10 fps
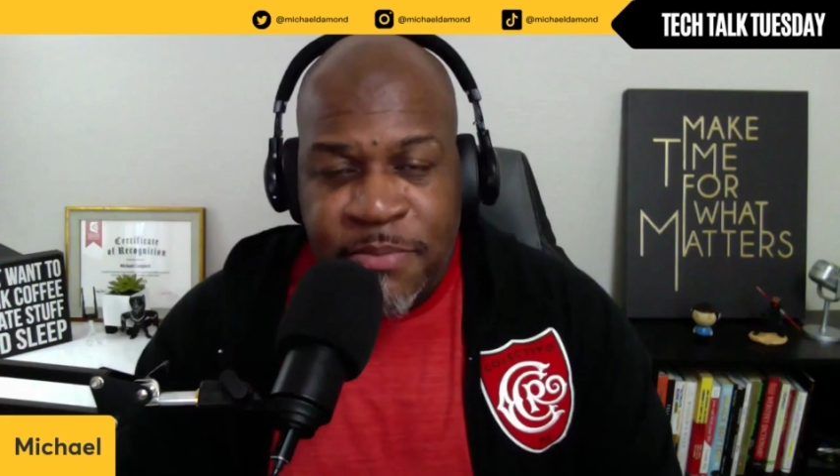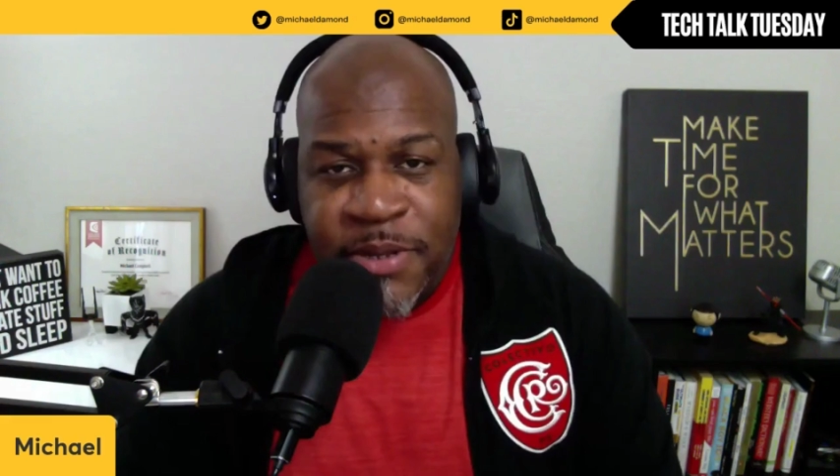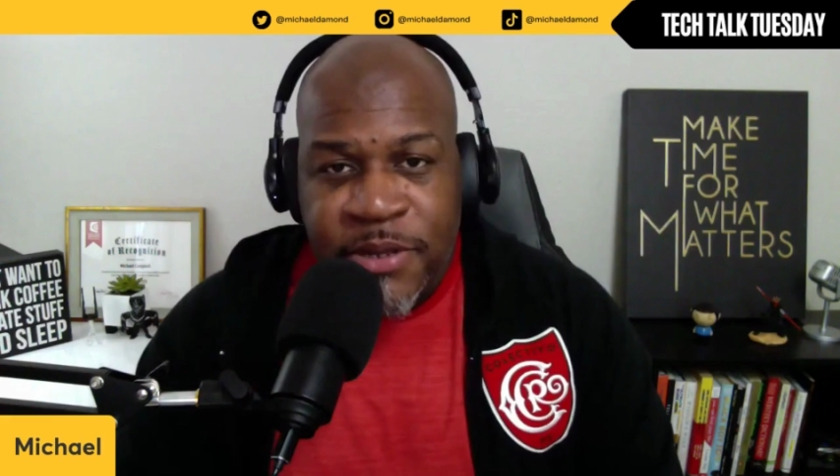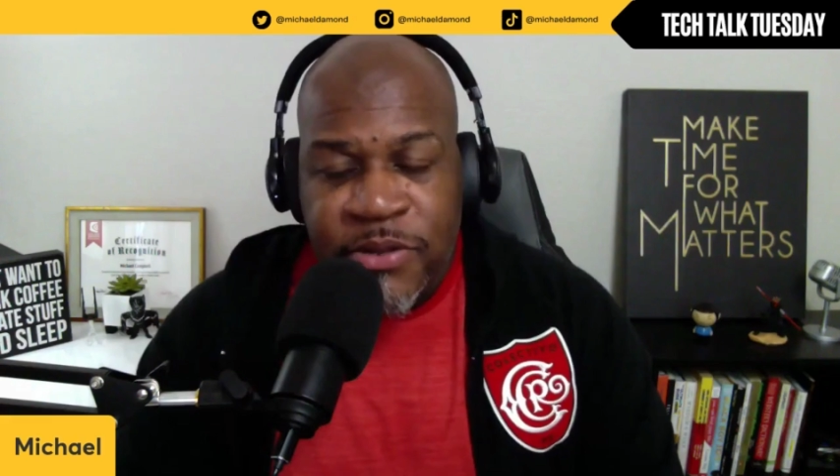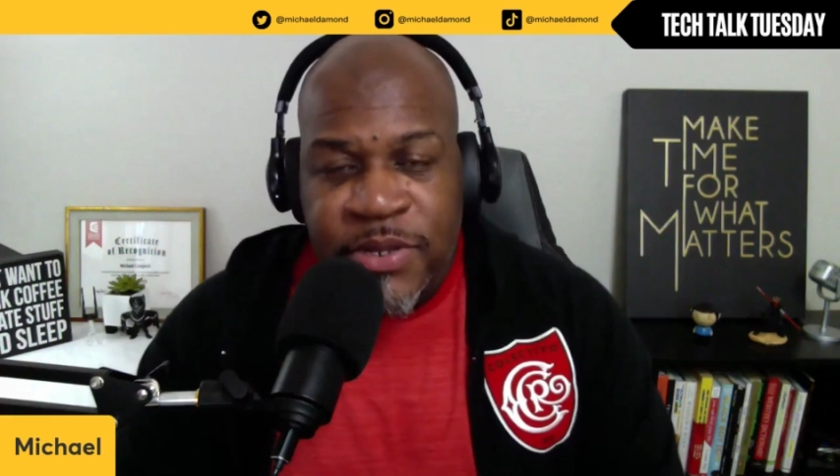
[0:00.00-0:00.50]
to
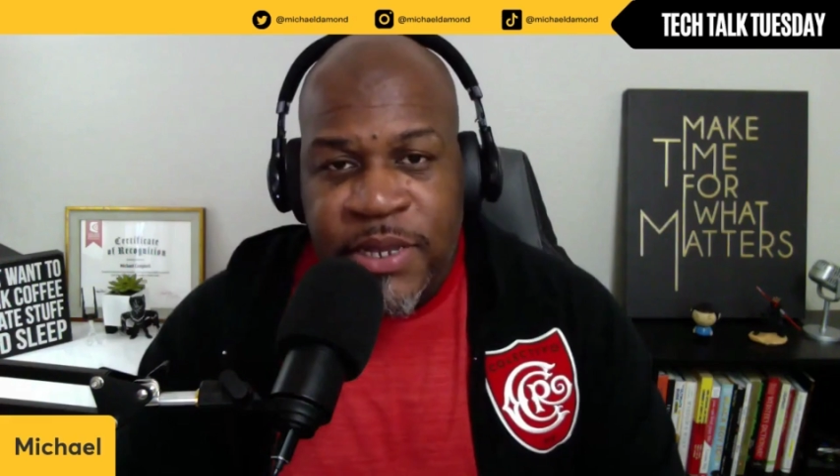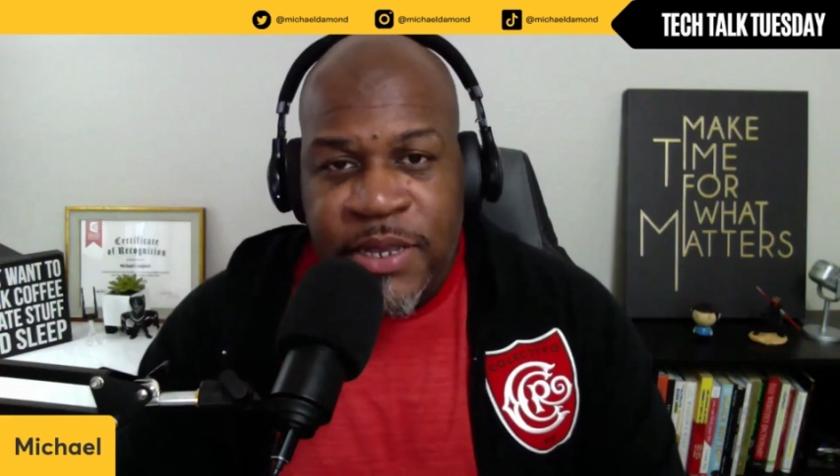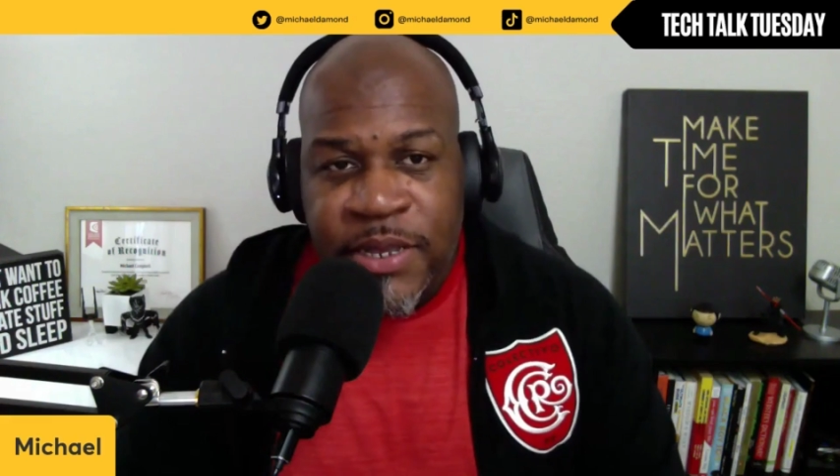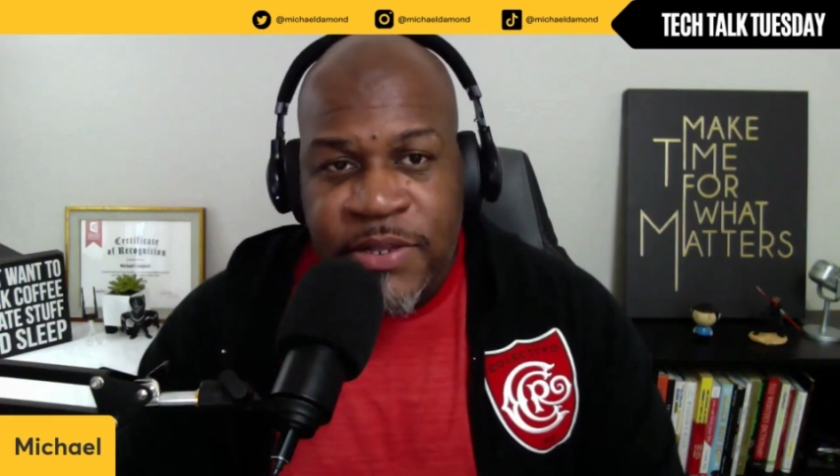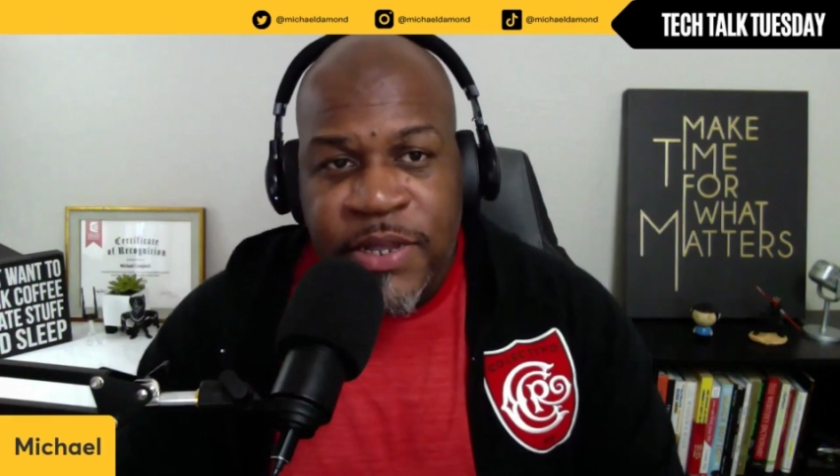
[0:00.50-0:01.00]
build
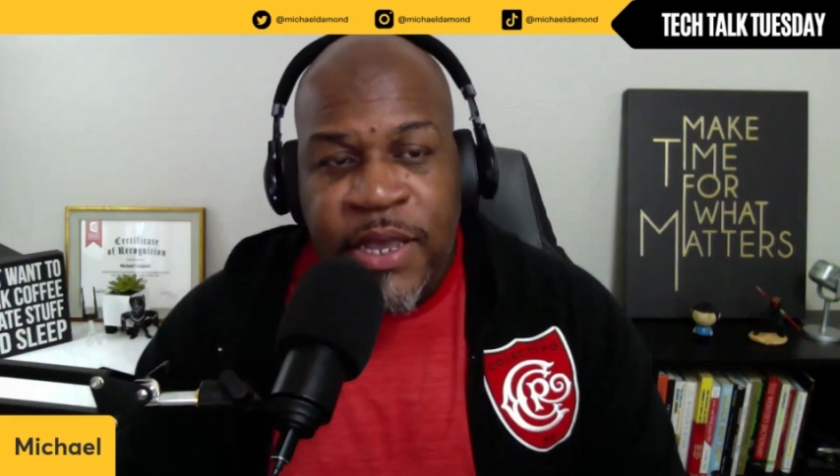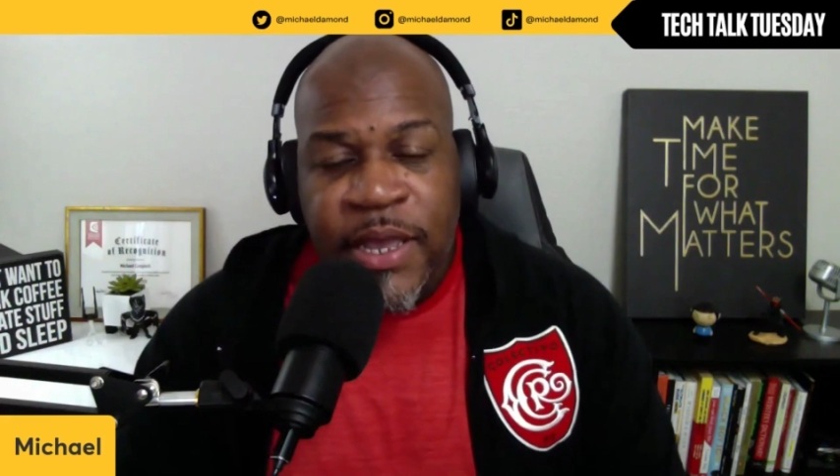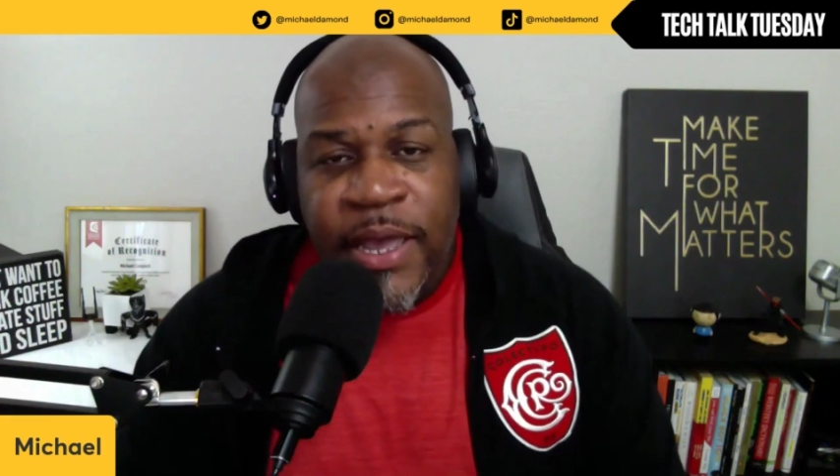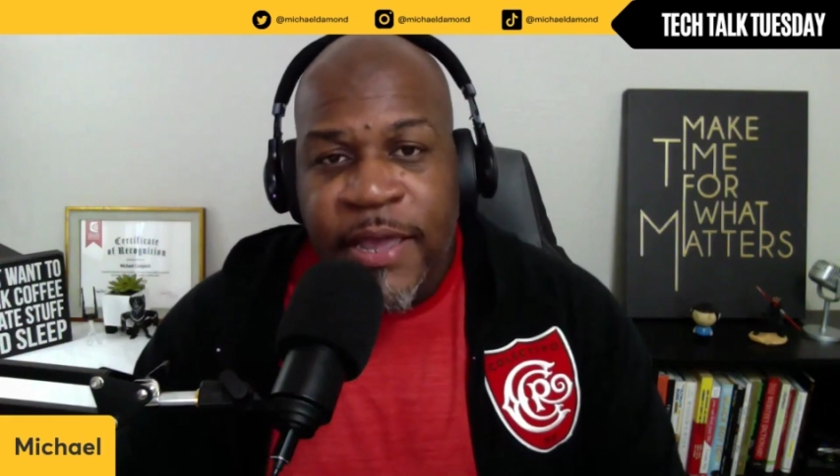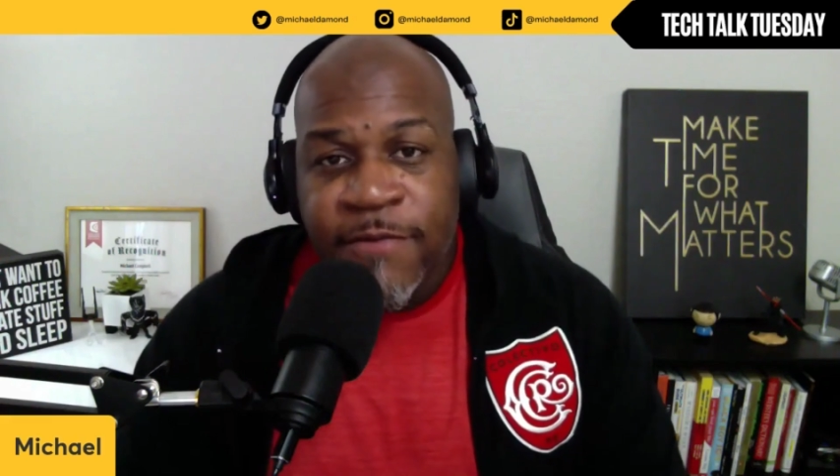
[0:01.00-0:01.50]
is
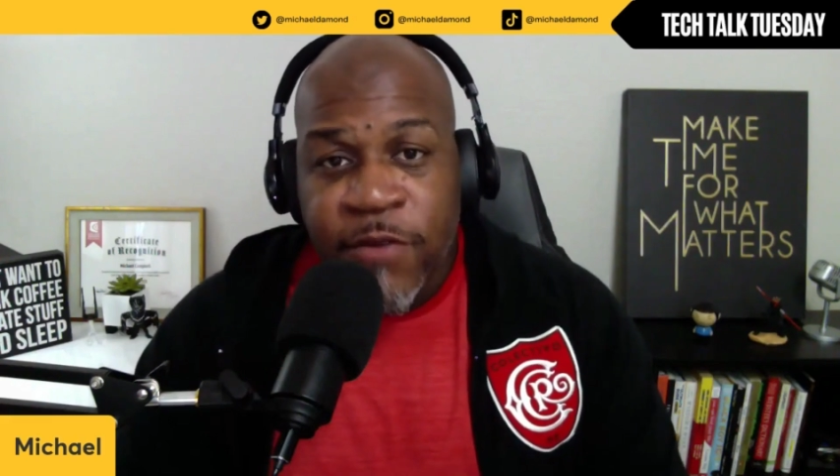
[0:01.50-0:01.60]
a